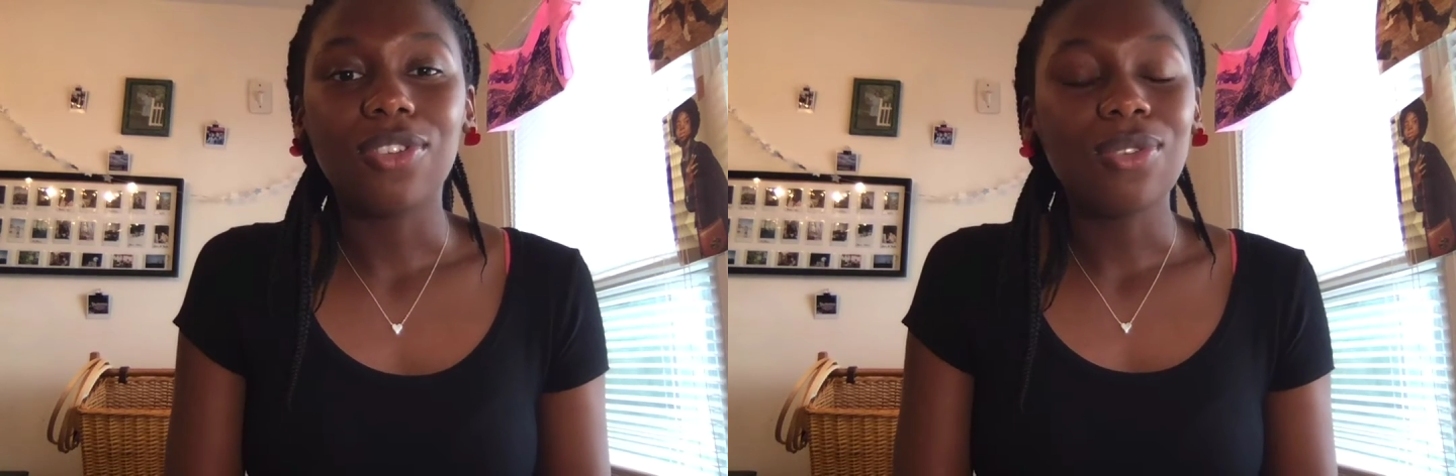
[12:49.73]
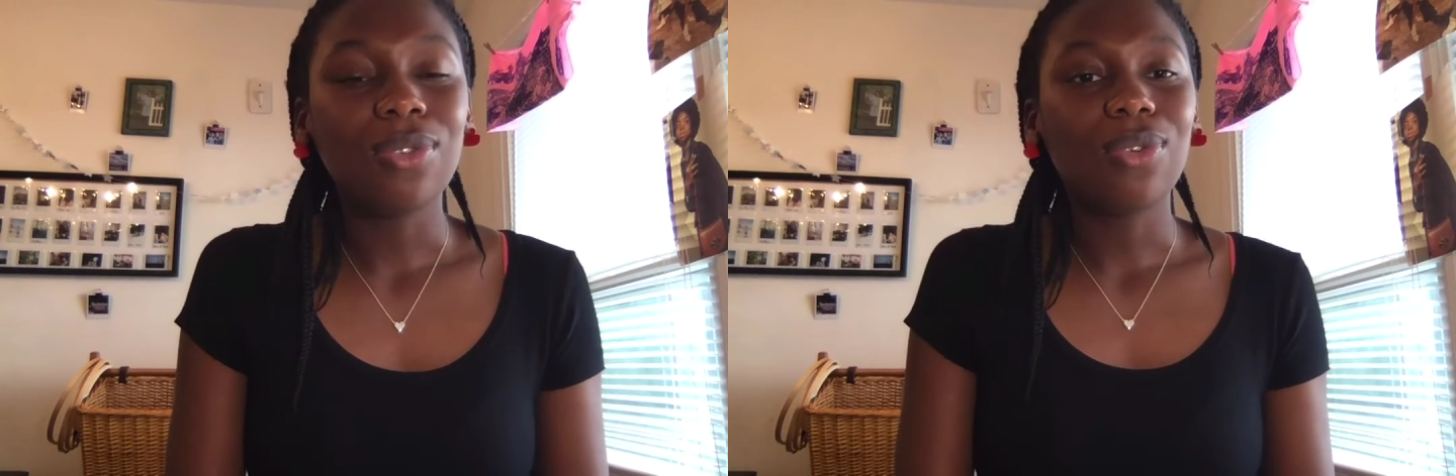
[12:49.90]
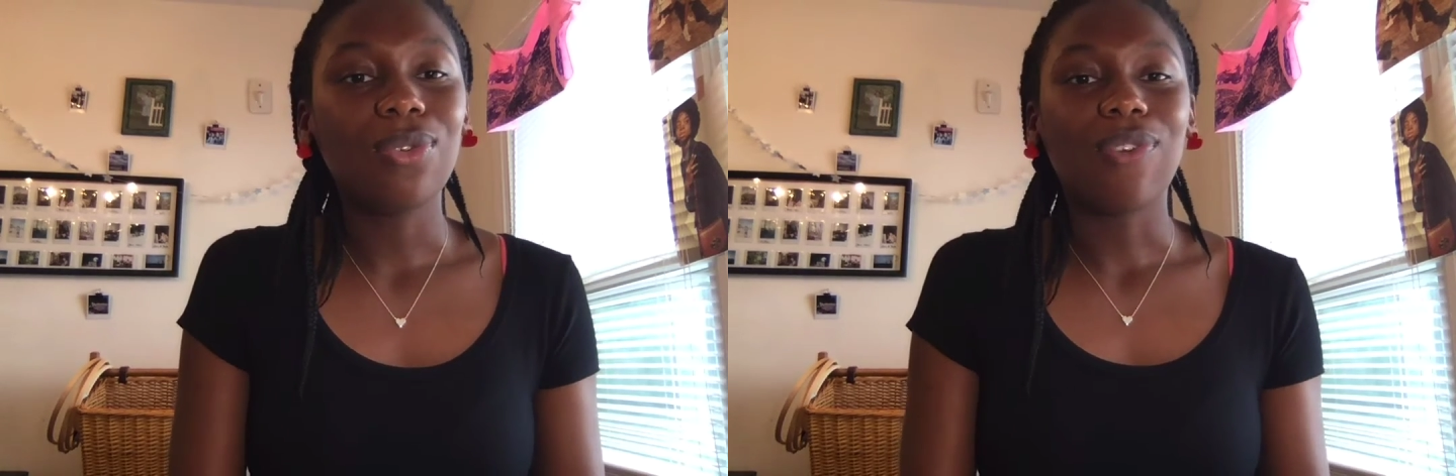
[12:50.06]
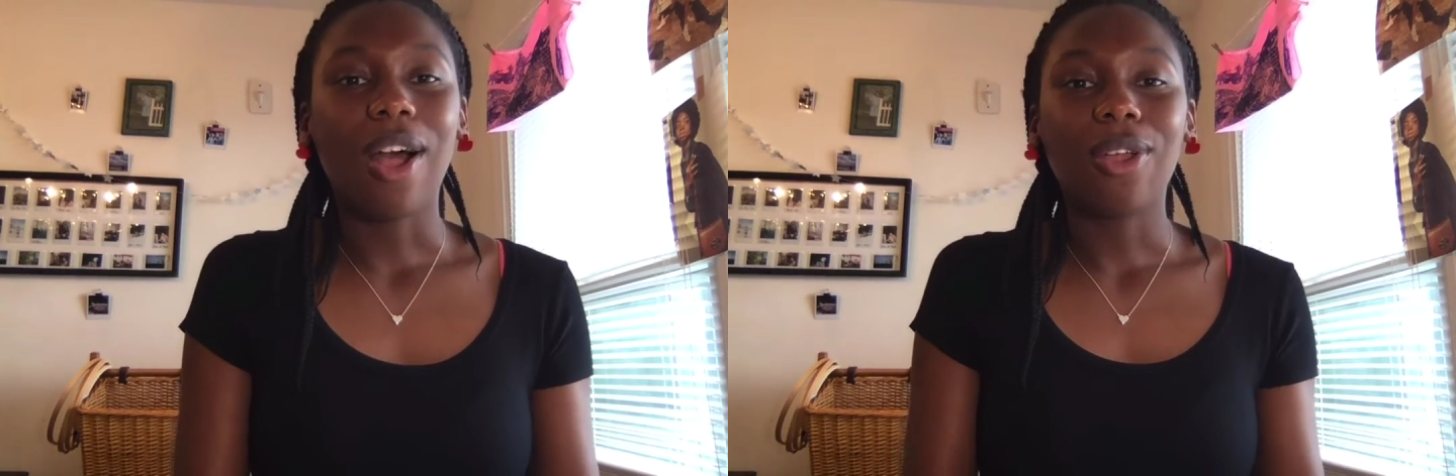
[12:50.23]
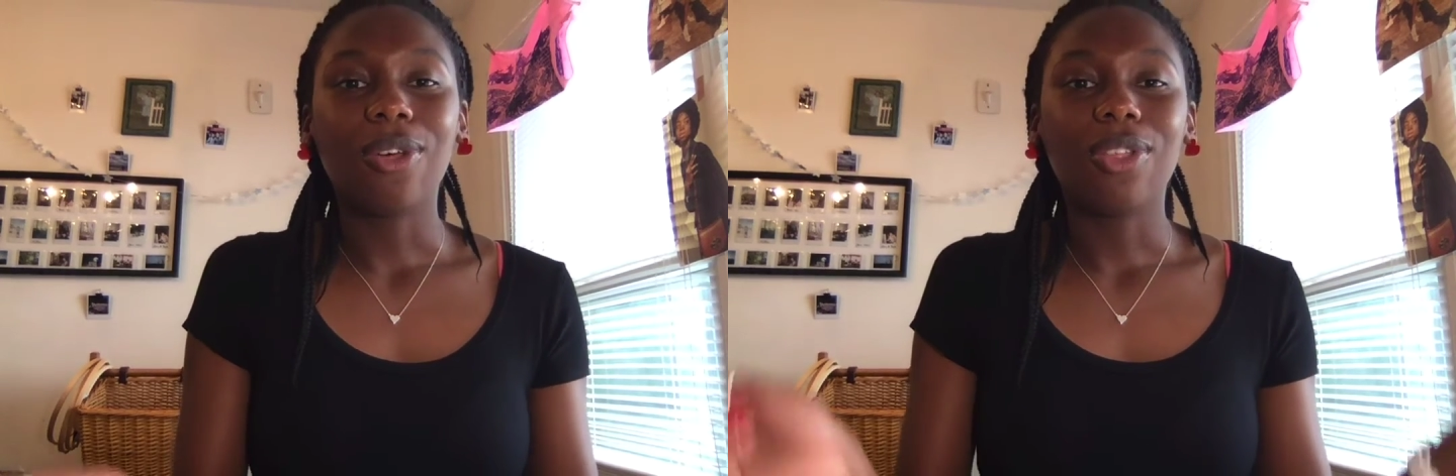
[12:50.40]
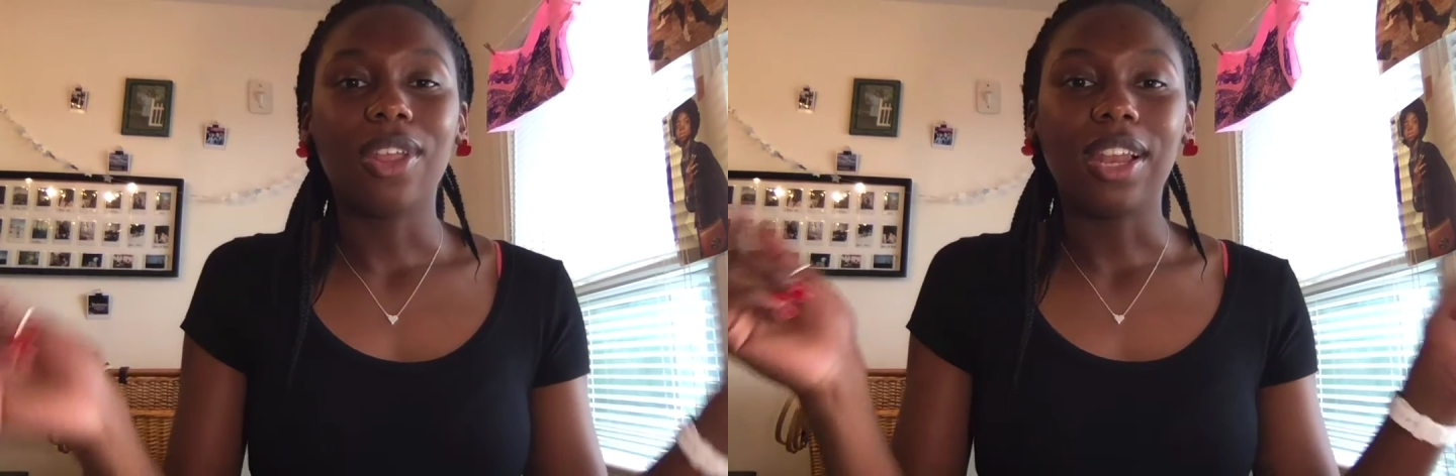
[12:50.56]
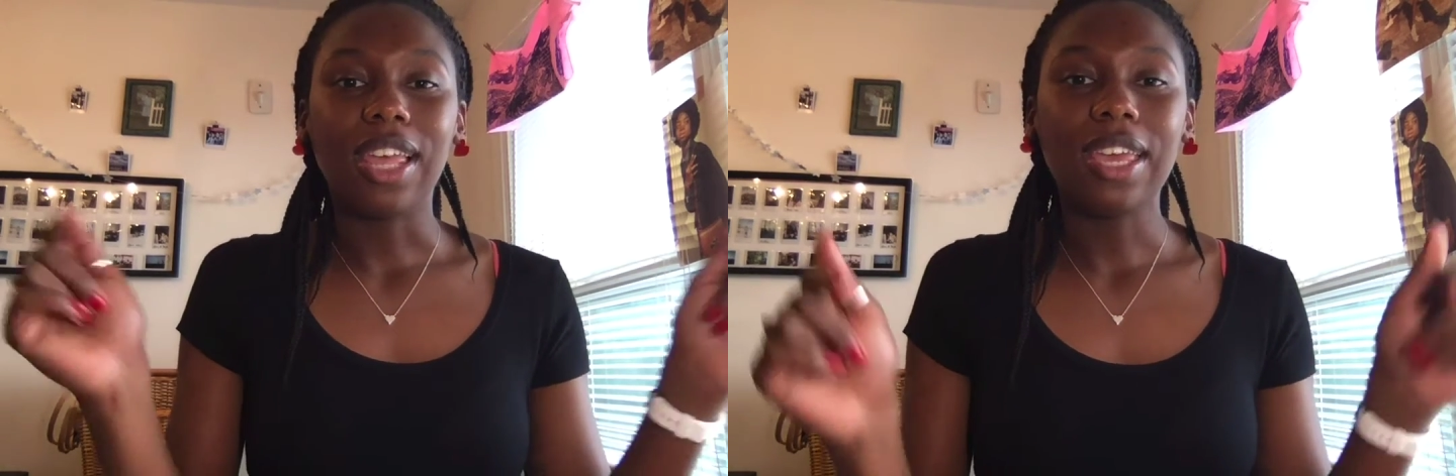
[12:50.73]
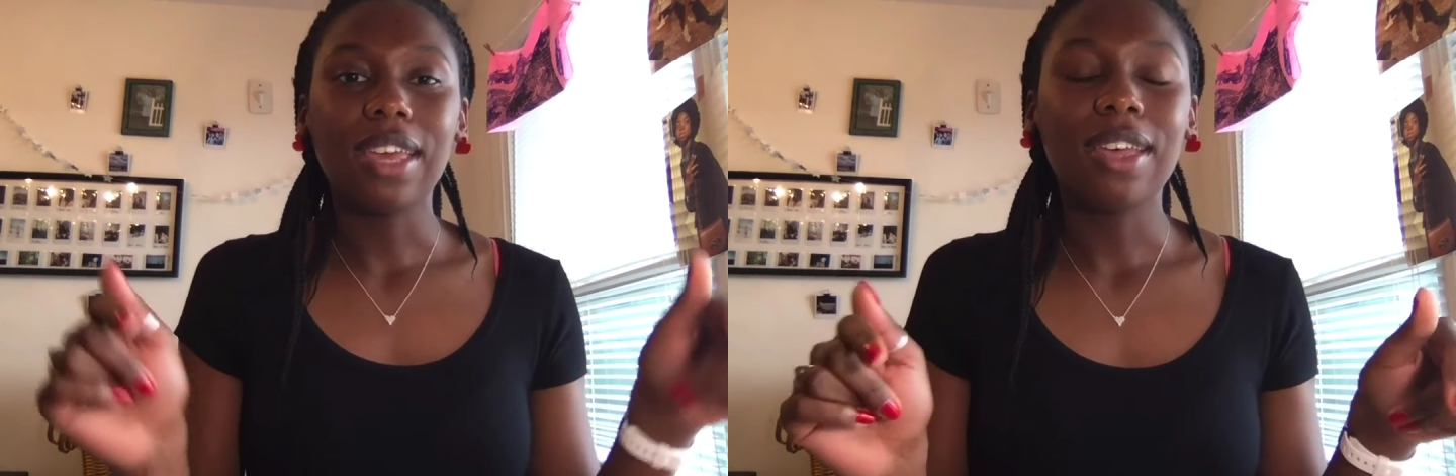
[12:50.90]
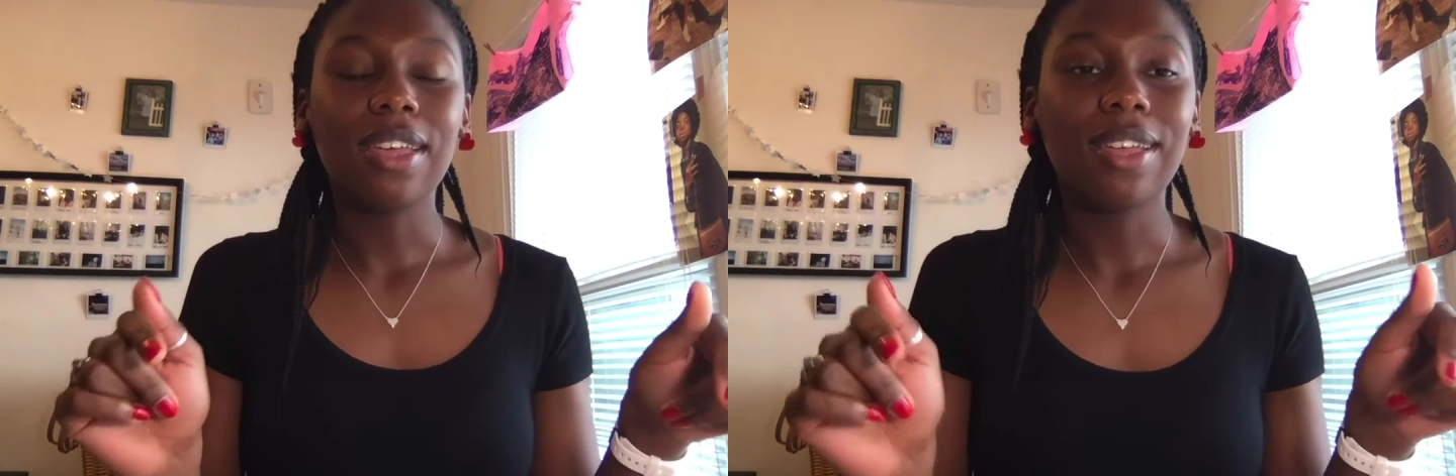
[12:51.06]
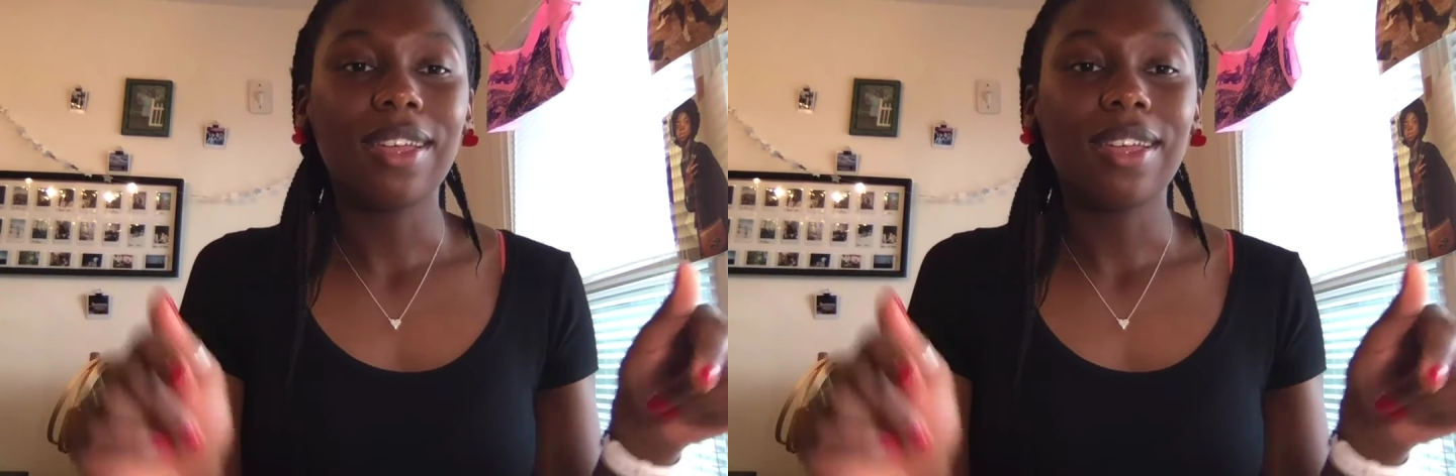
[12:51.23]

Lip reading: you to follow the link